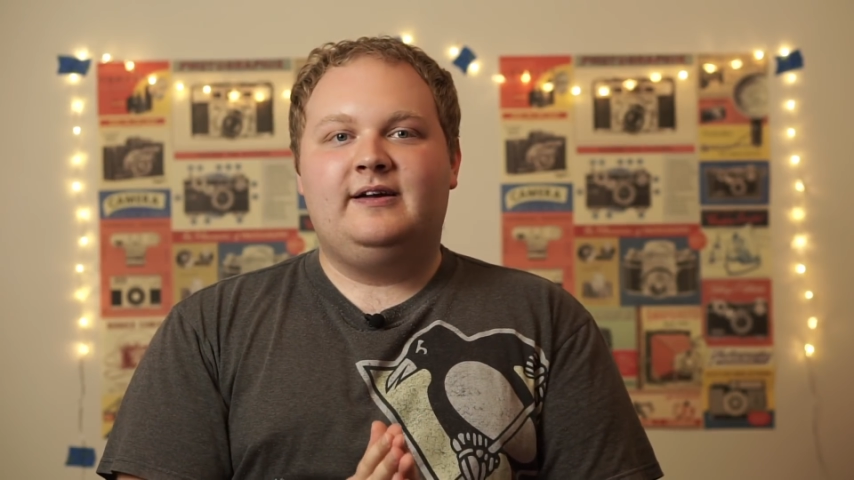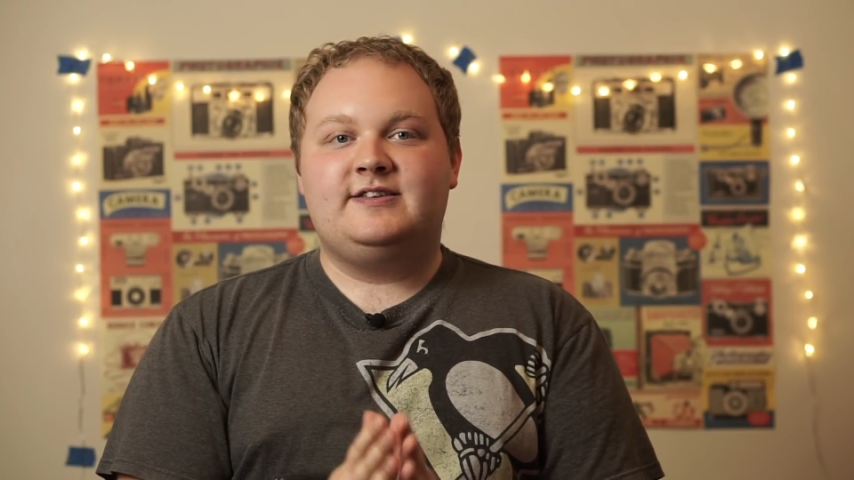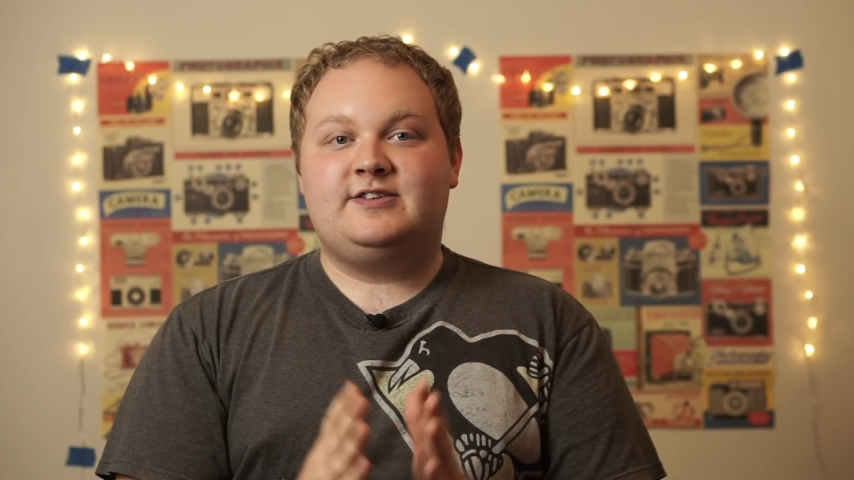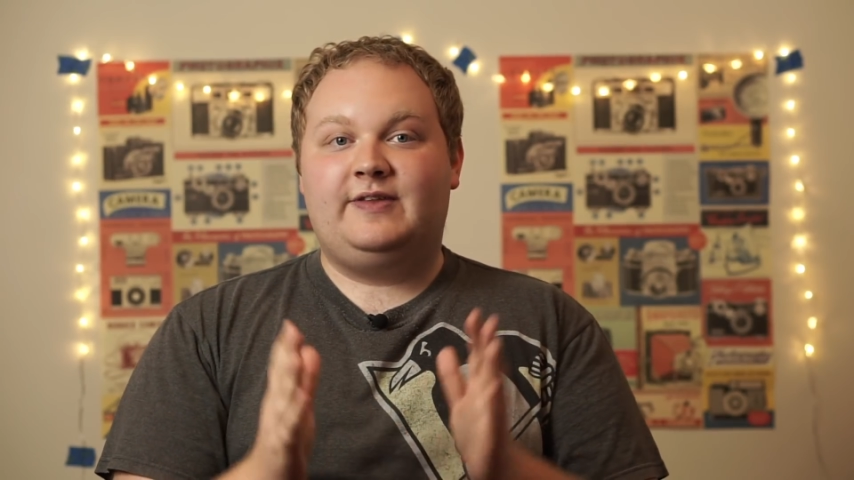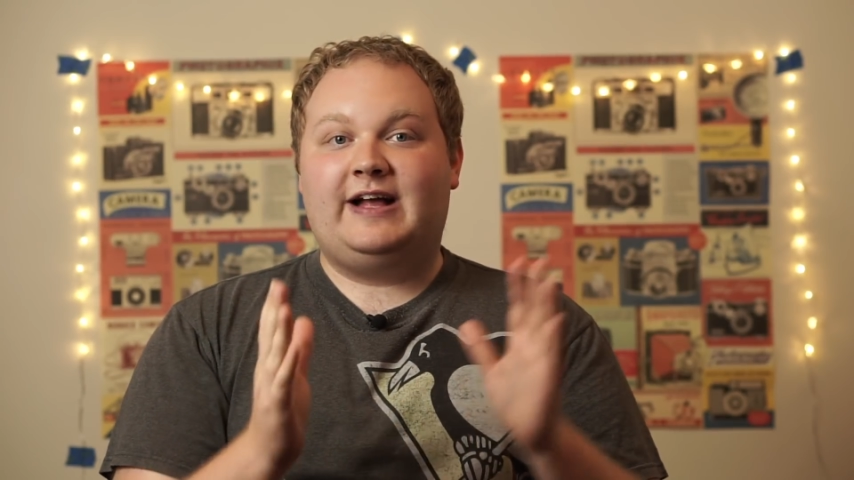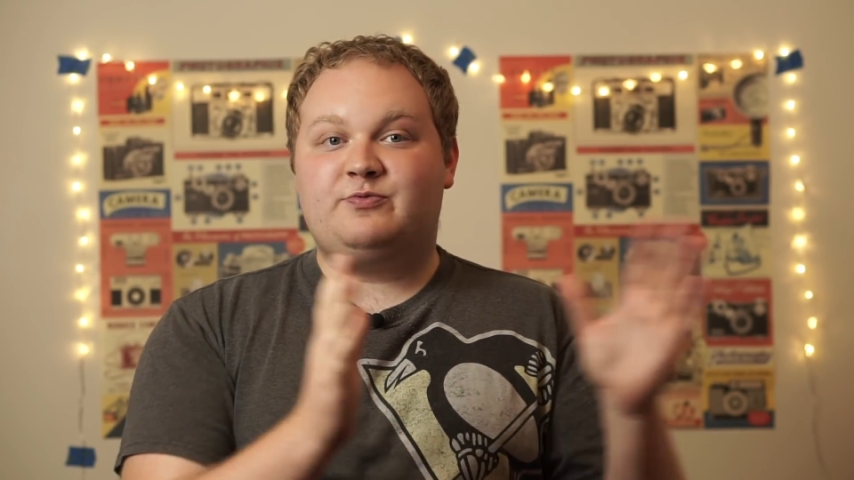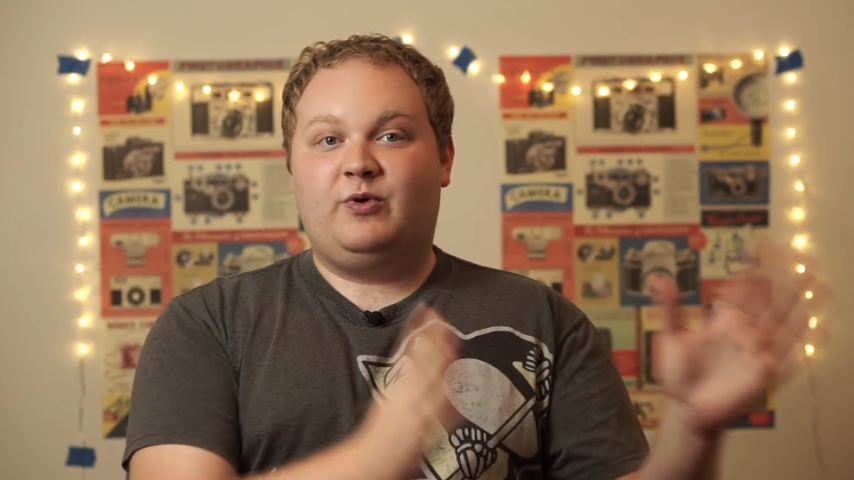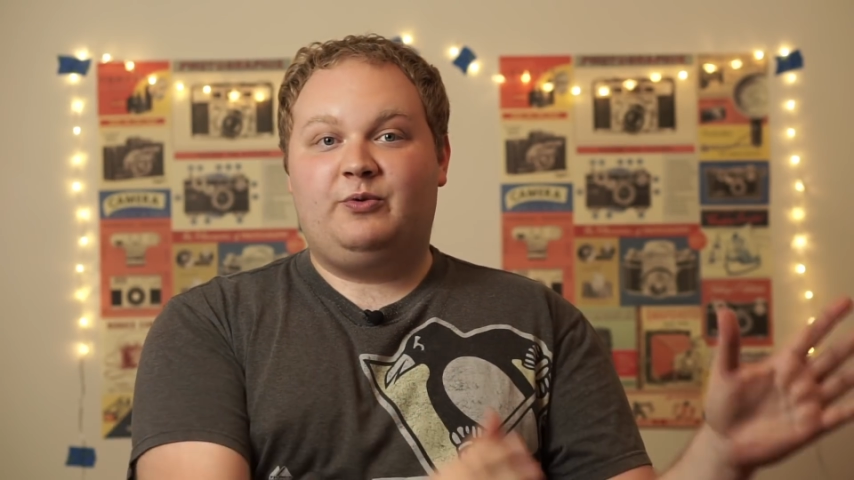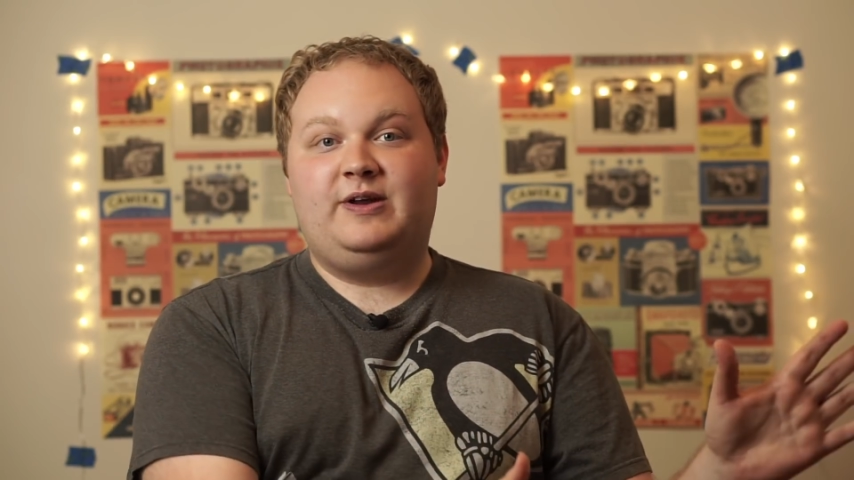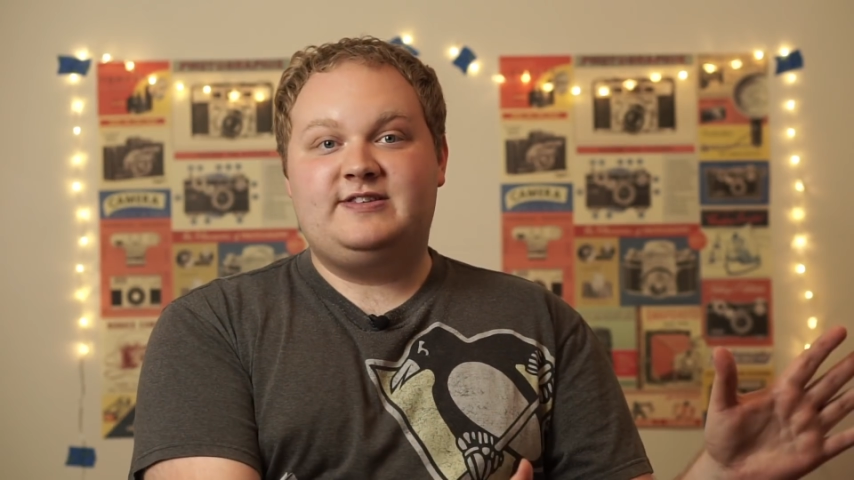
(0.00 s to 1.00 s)
So that's
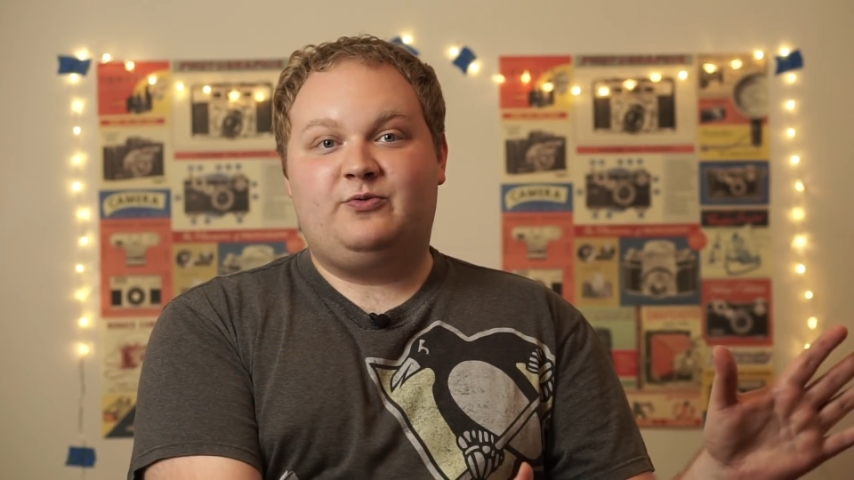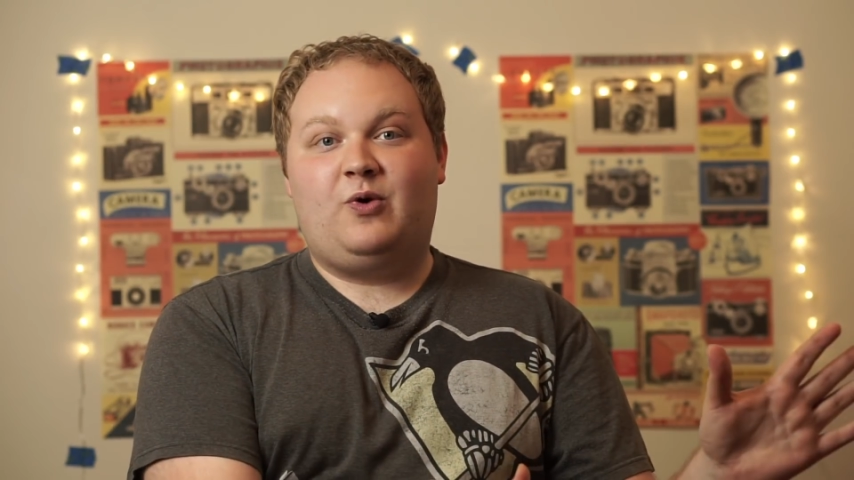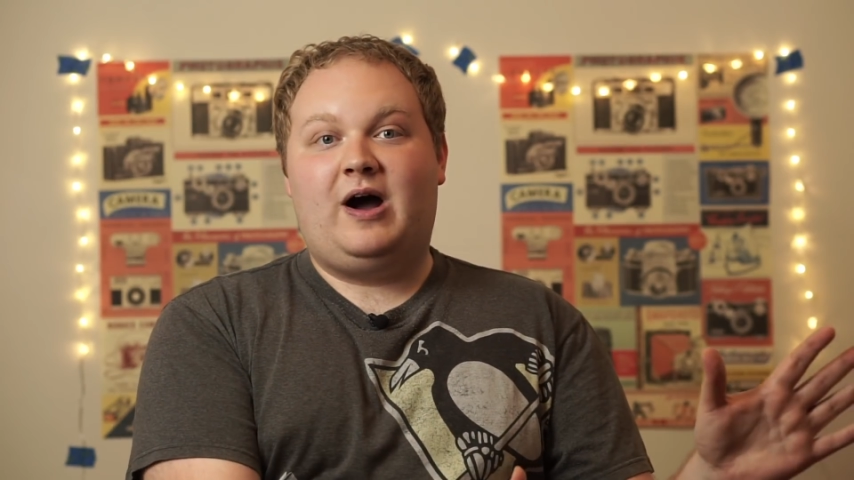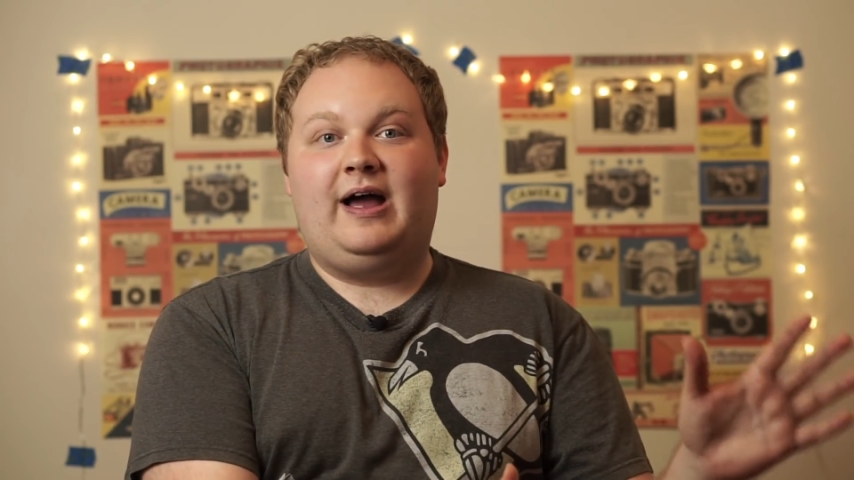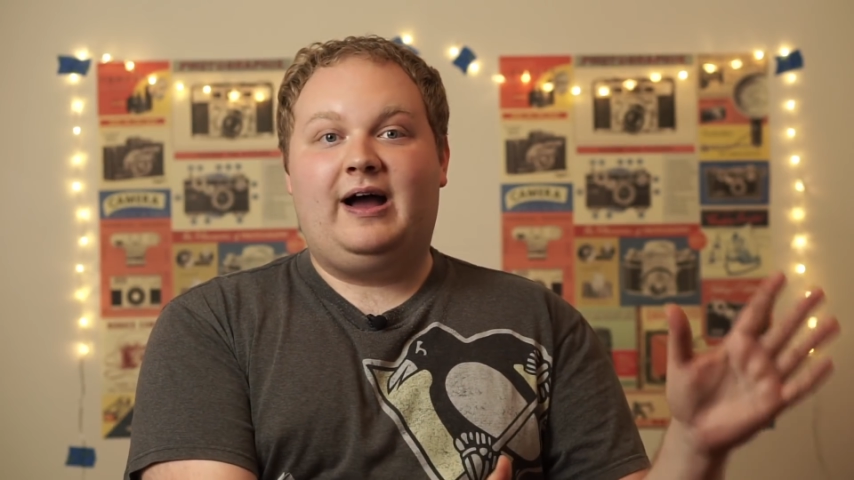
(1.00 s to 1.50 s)
one reason why